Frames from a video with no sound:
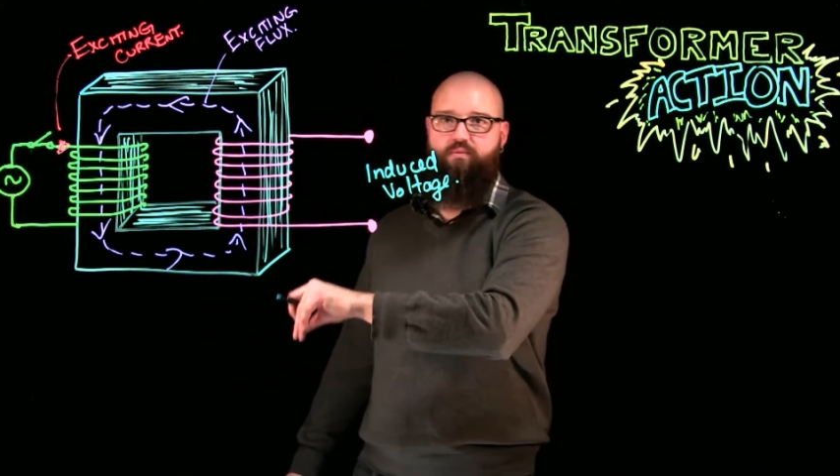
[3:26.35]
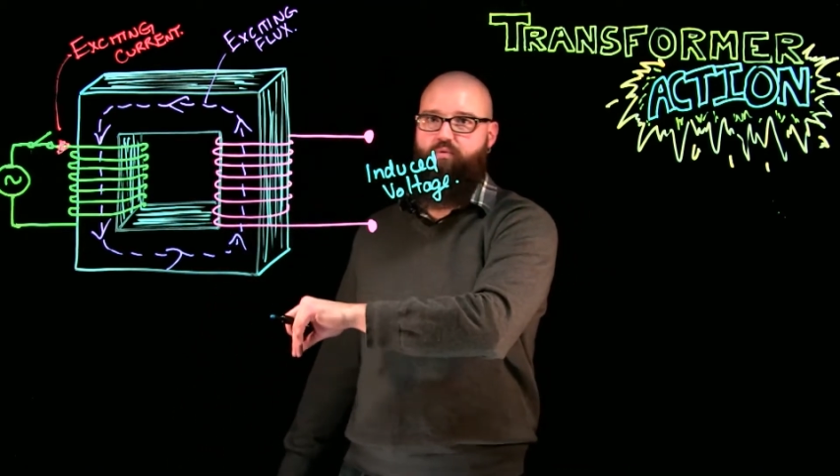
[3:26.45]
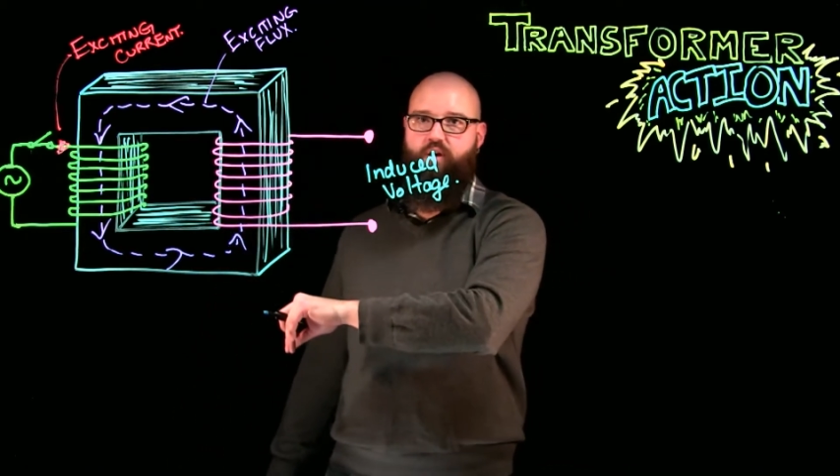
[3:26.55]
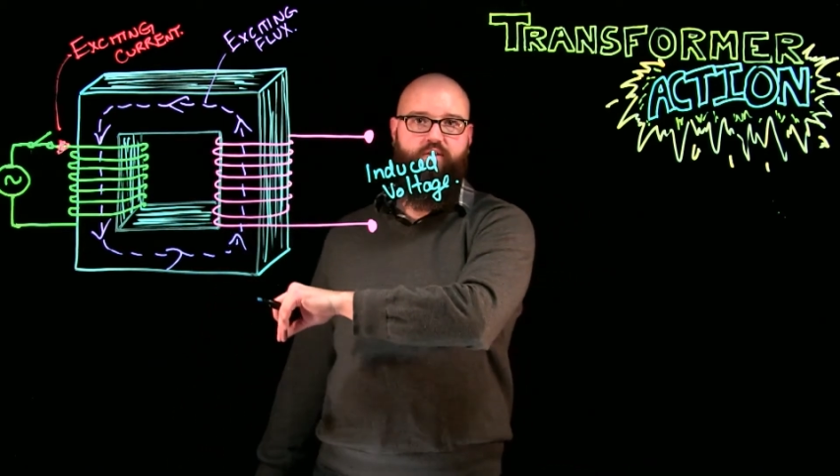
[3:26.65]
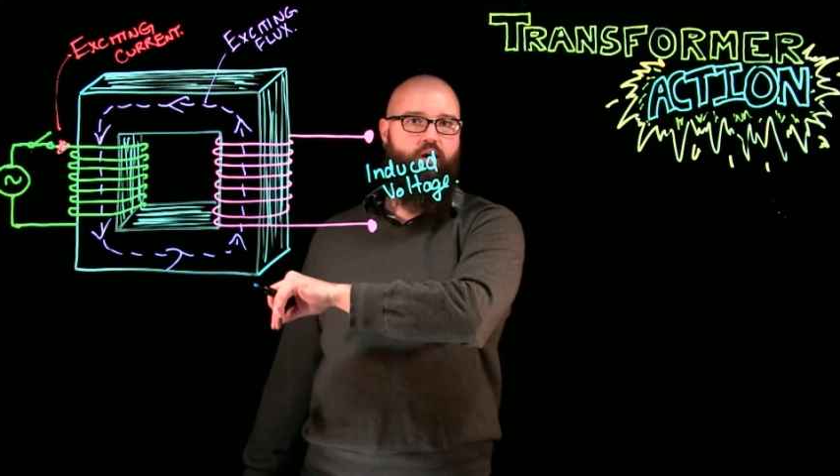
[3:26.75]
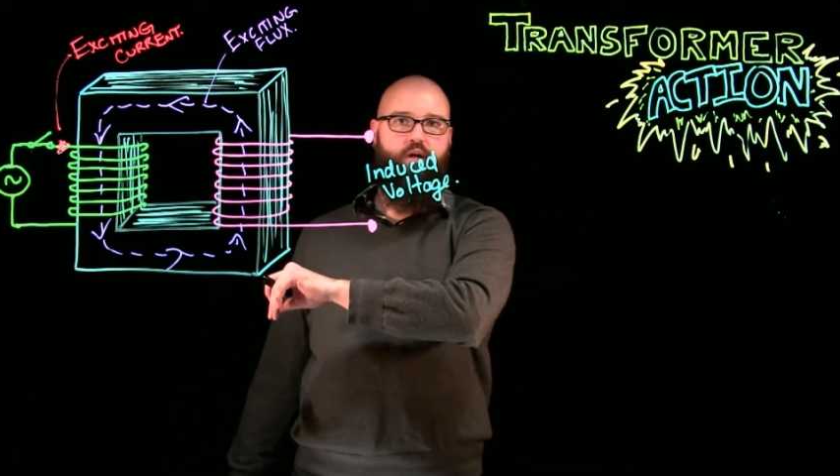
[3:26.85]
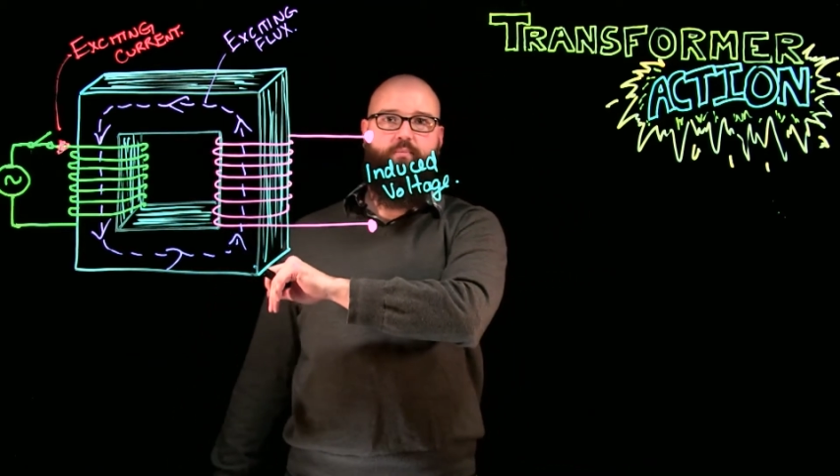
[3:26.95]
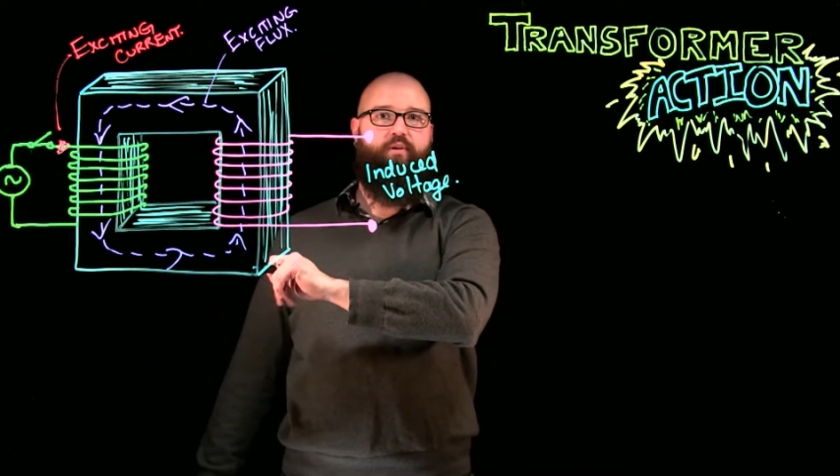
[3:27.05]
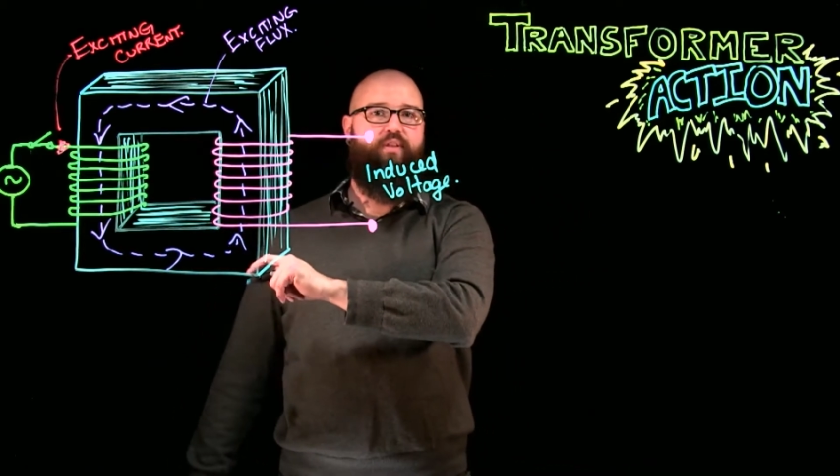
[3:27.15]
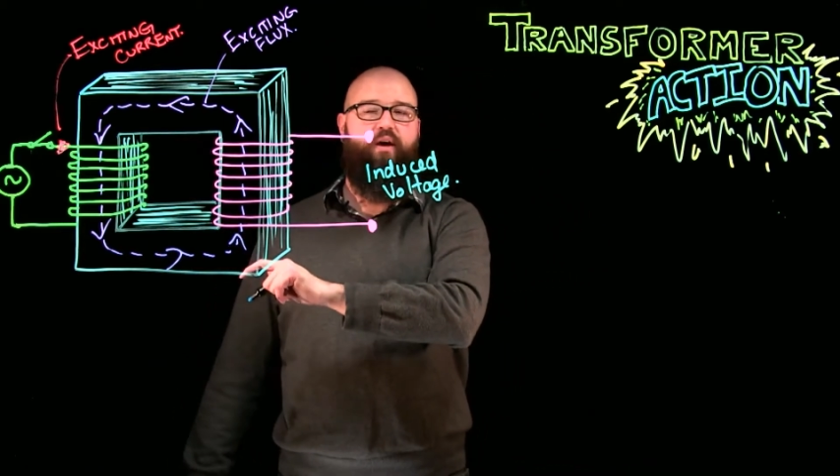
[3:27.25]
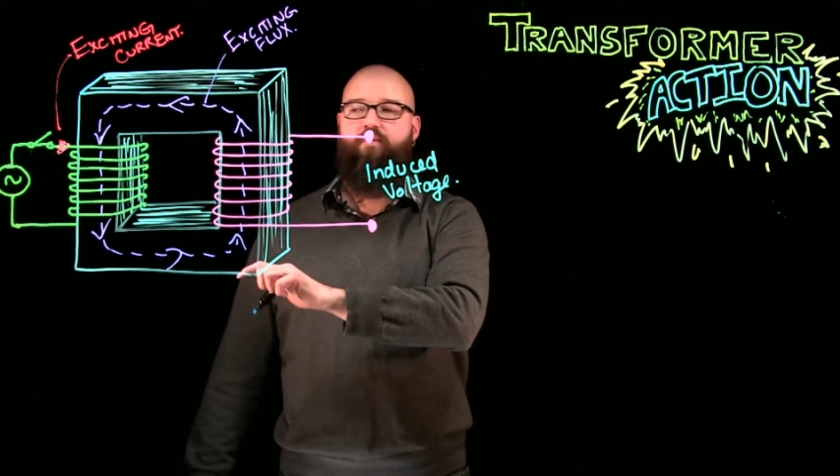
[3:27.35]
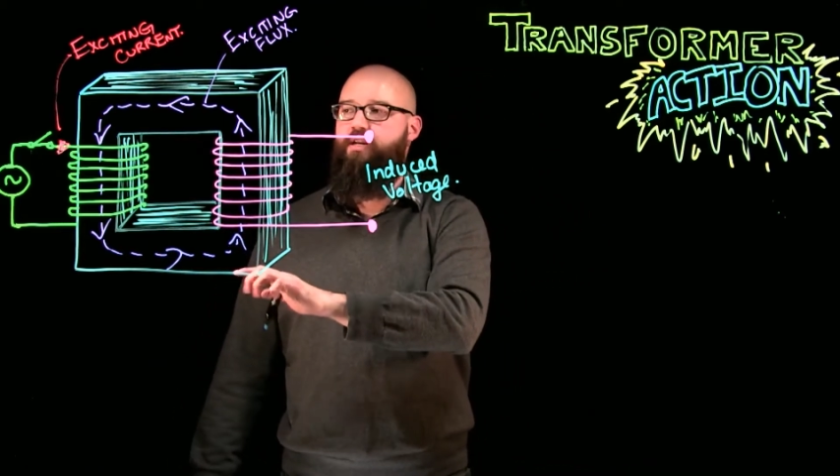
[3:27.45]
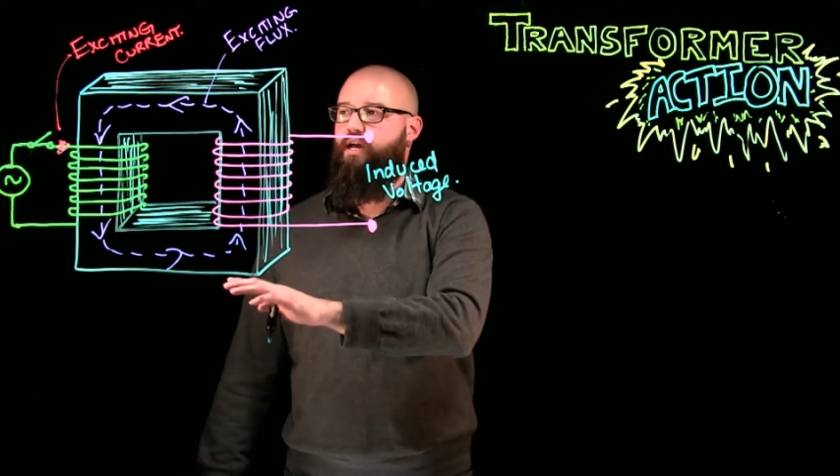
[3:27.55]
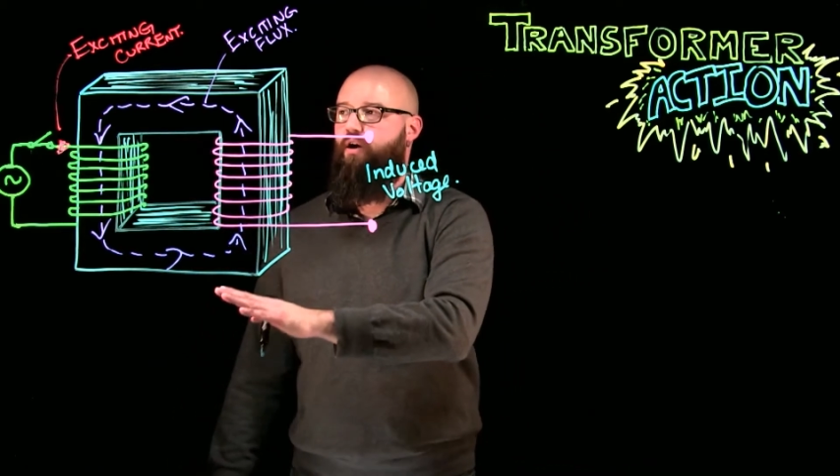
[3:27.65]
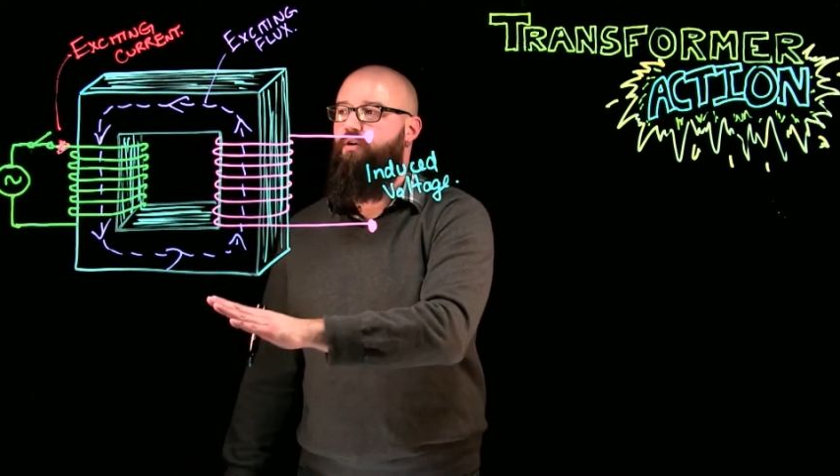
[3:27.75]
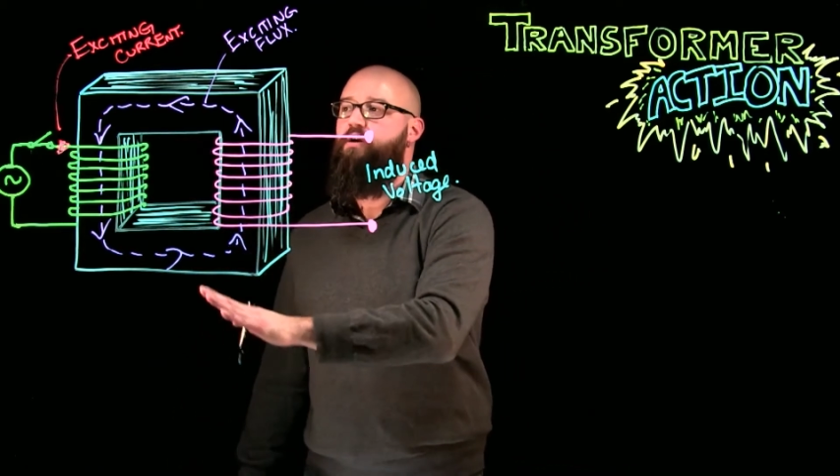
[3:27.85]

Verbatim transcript: we're not talking about that right now.